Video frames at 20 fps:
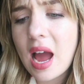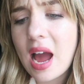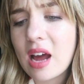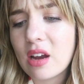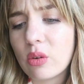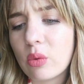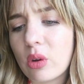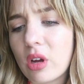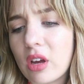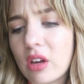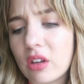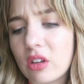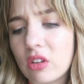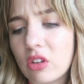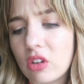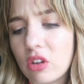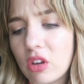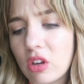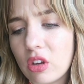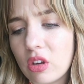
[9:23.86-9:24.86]
And we're going
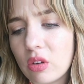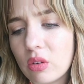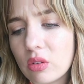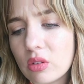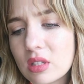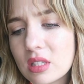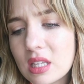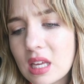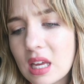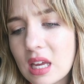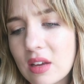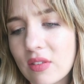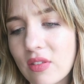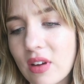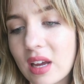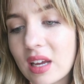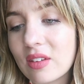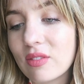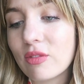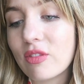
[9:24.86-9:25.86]
to see if
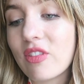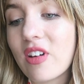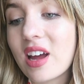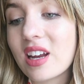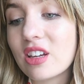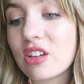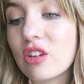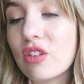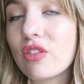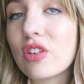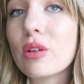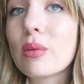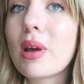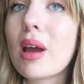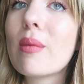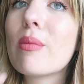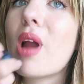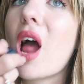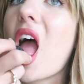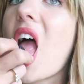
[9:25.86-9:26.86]
I can find a new film
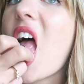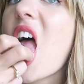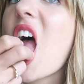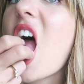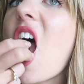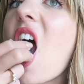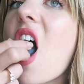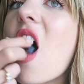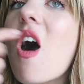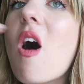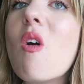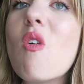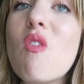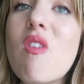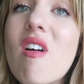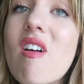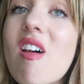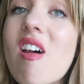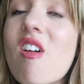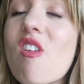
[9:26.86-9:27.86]
camera. I'm
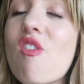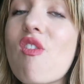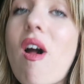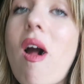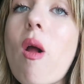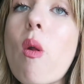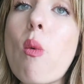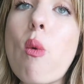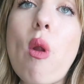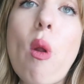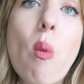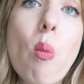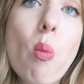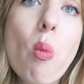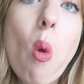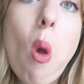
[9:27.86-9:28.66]
very excited.